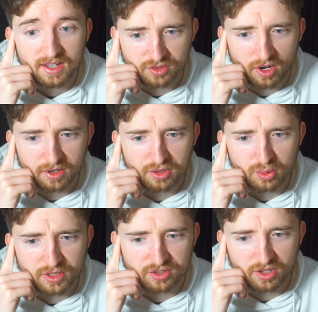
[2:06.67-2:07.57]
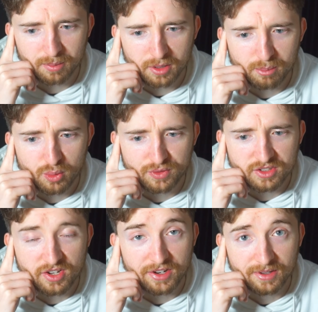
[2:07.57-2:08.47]
So I'm going to do this. So I'm going to move
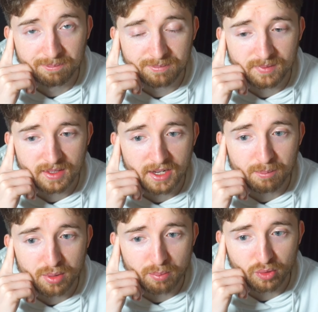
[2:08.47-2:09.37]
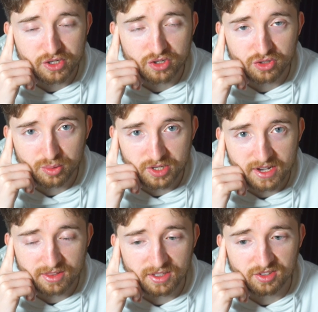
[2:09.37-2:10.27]
this here in preparation to
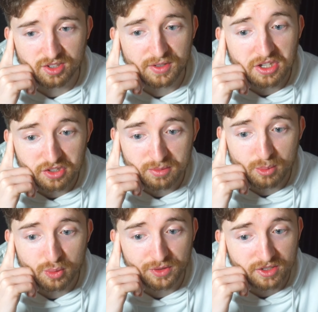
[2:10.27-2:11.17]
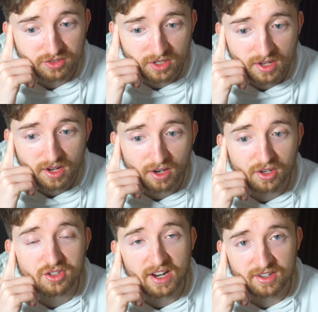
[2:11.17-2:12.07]
take this. If he doesn't move this, I'm
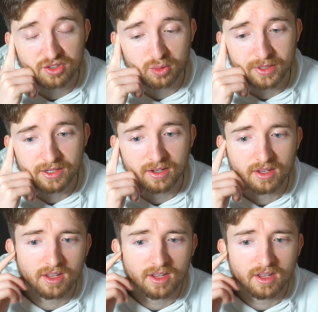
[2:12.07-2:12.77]
going to attack his queen.